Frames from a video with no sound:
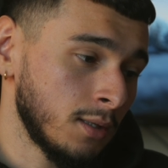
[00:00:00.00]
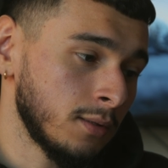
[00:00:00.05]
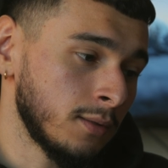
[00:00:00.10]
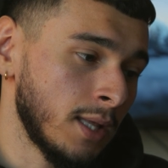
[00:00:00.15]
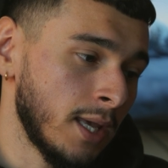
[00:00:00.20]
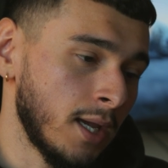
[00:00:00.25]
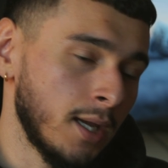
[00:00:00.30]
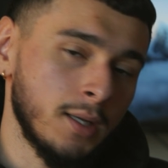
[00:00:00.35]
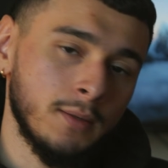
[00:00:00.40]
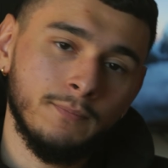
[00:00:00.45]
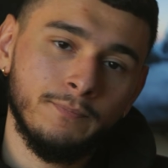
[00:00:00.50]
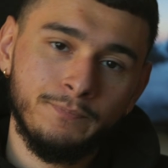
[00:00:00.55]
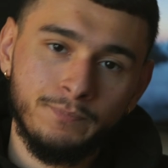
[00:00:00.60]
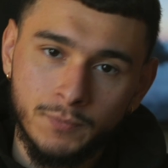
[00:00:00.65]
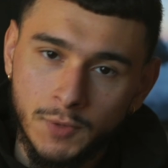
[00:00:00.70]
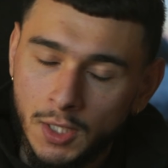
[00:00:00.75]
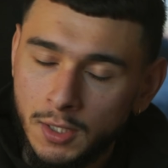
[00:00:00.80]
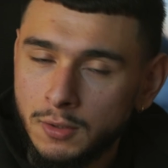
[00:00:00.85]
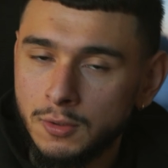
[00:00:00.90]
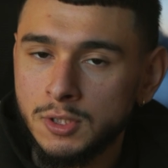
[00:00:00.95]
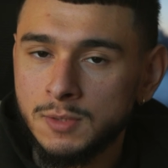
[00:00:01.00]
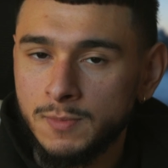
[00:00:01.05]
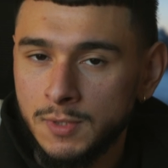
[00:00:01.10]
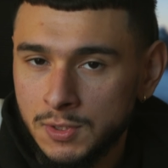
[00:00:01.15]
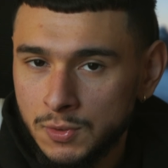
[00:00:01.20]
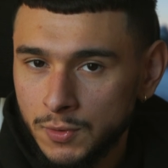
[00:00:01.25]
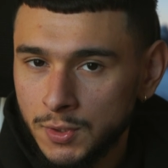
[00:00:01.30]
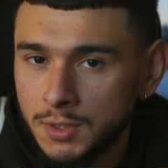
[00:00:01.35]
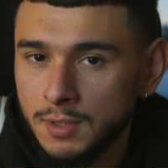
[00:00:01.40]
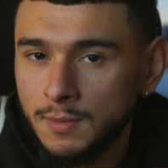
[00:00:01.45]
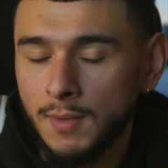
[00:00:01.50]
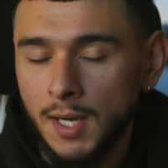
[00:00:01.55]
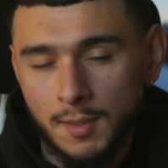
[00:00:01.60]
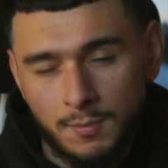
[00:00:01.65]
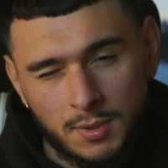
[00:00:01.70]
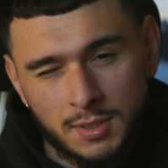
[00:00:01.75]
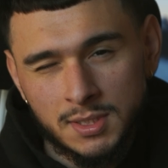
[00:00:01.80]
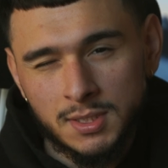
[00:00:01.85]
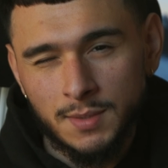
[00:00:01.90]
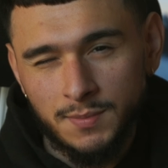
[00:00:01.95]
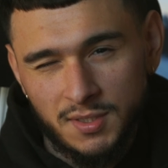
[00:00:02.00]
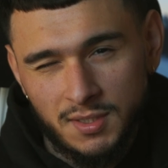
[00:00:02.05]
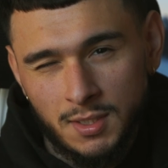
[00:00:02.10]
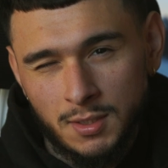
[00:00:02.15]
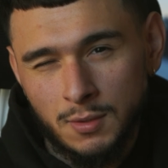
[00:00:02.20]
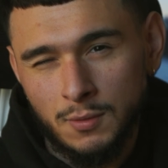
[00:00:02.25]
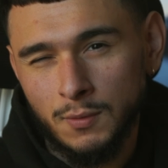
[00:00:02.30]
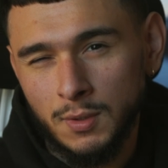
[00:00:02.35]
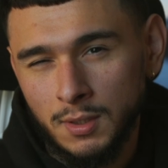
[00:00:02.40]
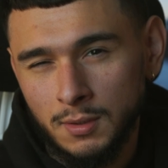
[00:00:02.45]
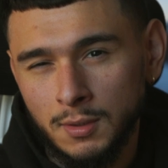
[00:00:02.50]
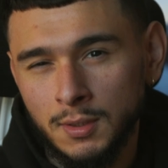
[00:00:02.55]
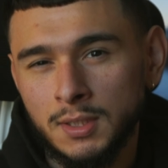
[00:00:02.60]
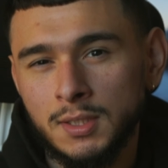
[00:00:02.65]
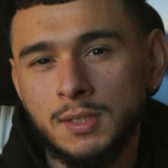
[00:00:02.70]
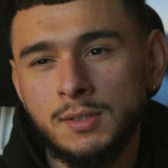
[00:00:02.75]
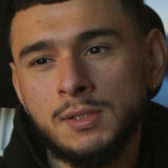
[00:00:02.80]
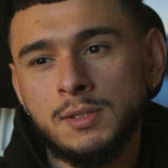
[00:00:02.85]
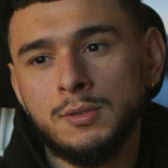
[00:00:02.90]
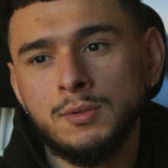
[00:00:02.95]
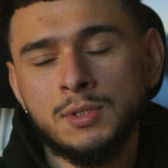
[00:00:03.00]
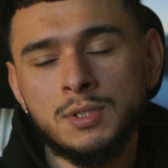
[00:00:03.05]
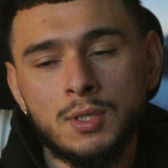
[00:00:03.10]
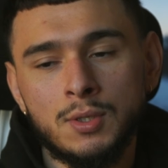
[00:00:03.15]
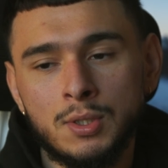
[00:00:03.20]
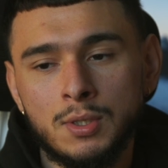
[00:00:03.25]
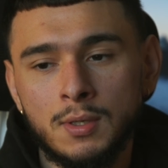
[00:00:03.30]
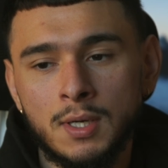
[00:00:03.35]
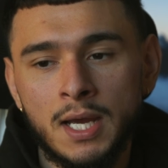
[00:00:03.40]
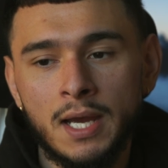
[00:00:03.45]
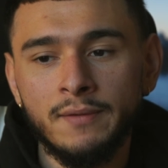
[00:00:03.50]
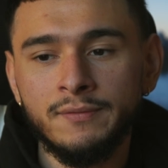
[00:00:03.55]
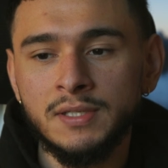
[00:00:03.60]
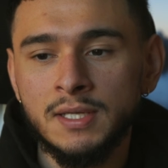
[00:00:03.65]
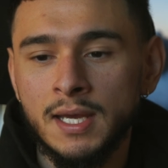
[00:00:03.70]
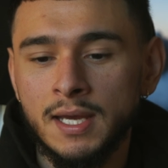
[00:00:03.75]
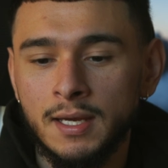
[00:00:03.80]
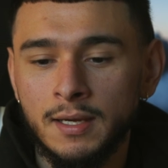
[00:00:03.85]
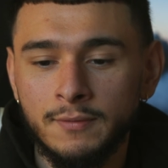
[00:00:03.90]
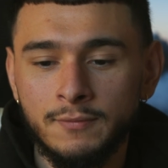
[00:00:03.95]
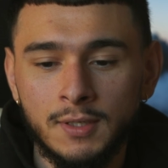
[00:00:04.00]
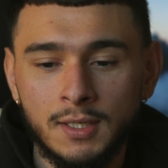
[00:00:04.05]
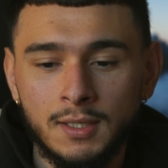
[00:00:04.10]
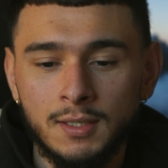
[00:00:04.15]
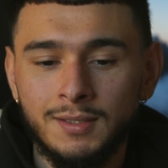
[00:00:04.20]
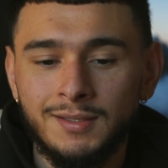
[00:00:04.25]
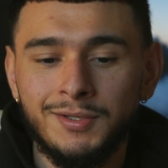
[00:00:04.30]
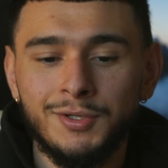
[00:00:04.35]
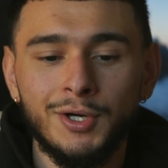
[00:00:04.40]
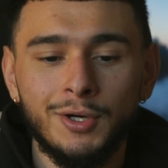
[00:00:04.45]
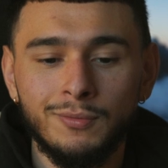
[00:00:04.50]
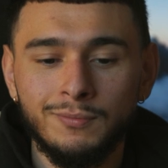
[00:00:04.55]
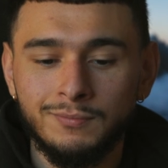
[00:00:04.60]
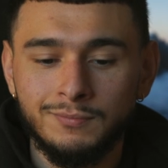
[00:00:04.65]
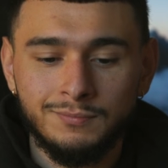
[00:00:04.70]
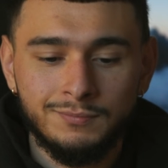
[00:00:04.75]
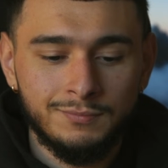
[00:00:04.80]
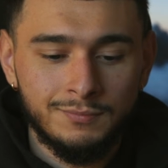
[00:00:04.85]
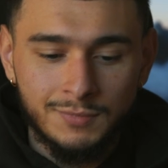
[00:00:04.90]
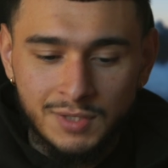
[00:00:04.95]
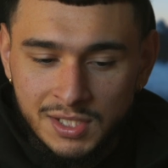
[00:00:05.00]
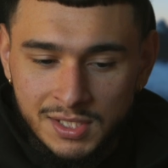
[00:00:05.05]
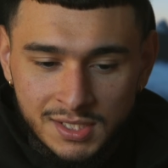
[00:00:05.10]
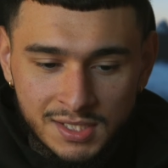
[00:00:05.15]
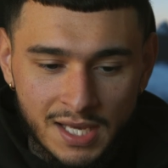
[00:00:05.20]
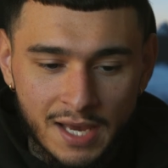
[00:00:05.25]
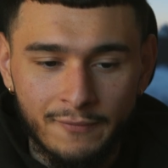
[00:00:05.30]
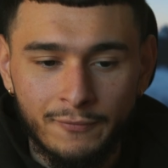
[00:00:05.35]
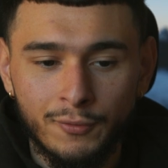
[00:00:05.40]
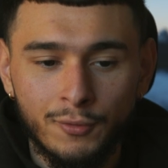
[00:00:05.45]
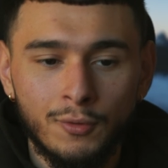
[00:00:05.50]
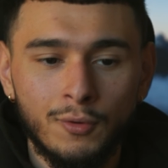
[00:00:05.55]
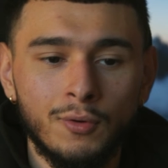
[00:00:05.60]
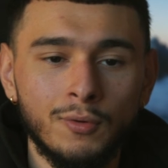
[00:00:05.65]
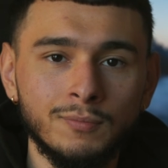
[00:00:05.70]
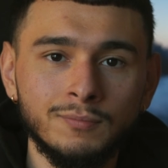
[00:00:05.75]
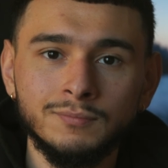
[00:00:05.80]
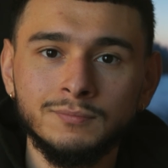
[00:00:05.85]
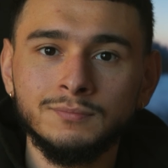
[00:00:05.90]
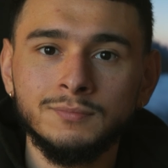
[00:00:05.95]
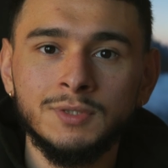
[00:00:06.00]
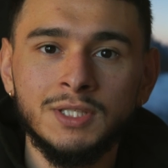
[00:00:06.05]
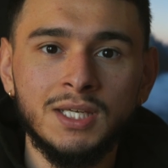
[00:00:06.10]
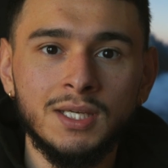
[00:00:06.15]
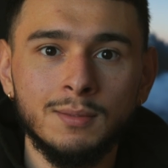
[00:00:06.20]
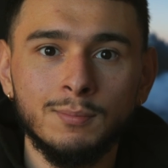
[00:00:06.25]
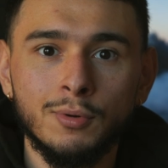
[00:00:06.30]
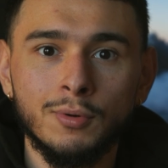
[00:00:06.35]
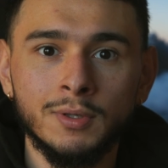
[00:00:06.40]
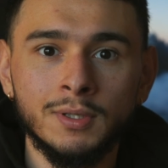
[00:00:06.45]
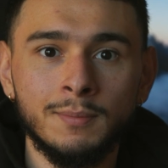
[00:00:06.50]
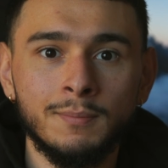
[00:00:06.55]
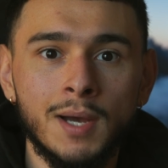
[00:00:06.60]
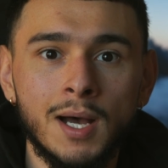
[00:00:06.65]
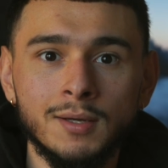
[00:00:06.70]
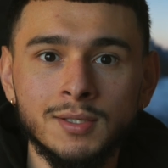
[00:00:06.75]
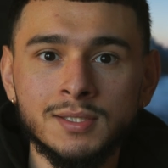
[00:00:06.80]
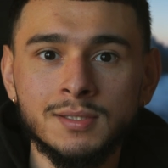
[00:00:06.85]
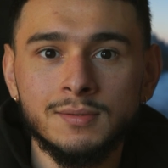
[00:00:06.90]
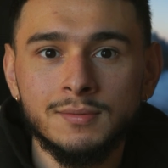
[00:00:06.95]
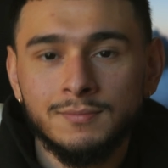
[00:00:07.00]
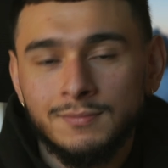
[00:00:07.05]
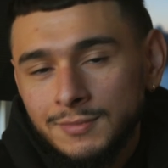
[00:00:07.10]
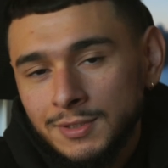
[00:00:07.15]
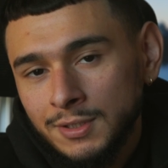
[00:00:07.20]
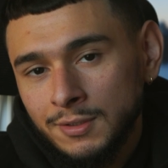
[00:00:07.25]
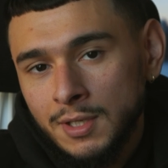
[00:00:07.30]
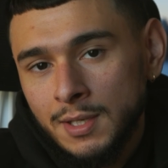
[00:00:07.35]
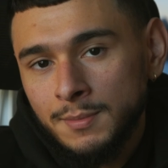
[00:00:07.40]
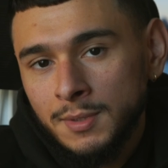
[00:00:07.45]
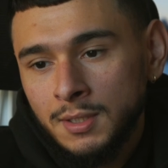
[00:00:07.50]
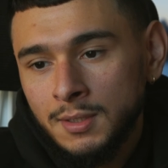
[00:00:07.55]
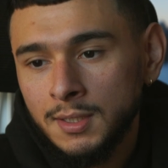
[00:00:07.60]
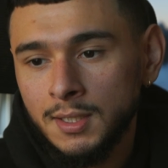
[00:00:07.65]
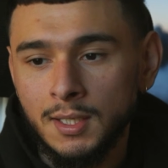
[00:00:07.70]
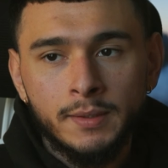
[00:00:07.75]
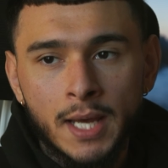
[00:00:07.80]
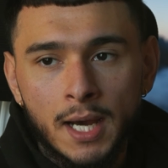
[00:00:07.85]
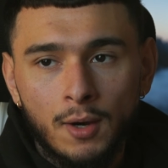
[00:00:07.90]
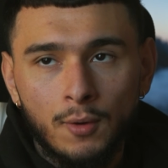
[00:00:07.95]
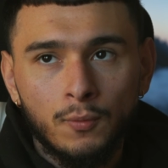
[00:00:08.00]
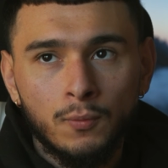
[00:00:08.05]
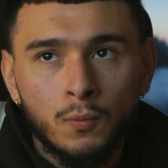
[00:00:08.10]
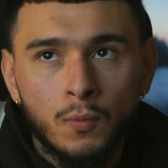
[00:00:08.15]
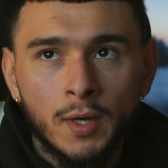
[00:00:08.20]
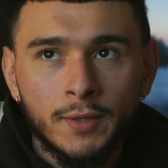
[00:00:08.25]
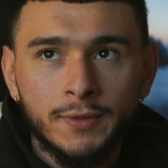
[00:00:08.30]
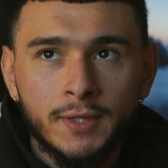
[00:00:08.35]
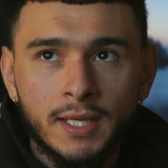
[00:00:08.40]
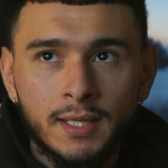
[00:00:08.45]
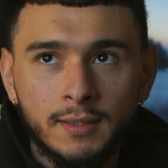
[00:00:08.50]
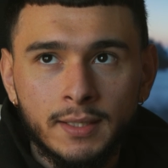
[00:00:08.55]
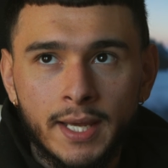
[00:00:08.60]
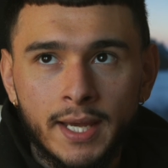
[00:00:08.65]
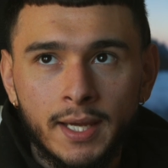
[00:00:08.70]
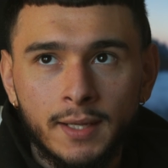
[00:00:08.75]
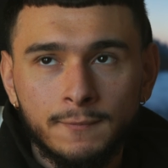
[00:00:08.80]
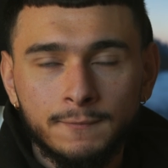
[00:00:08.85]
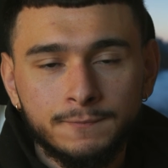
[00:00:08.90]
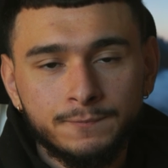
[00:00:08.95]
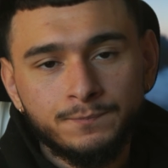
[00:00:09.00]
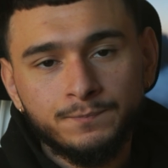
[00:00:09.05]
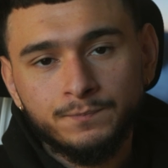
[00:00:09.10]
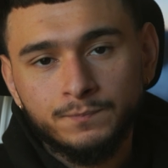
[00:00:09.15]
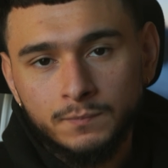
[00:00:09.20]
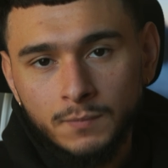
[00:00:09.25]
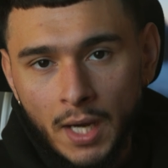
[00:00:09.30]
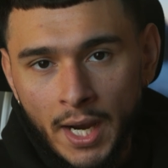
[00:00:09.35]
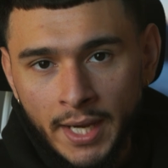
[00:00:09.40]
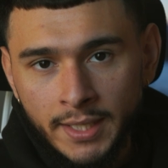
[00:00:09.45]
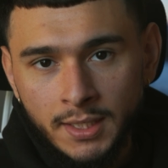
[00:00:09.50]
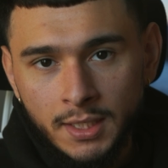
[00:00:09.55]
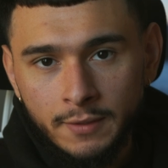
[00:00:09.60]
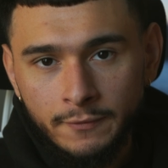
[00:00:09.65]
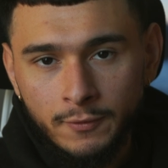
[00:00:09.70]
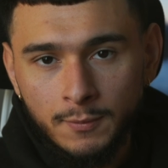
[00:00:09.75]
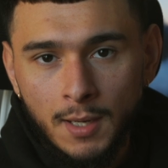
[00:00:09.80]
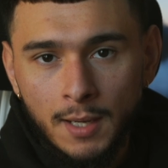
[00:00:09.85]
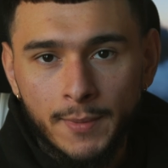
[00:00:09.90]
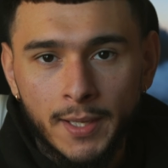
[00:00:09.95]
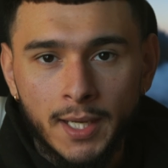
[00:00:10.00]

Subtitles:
then a USB switcher might be something that you want to look into, so you don't have to have, you know, several keyboard and mouse. You know what I mean? Now, one thing that I needed for my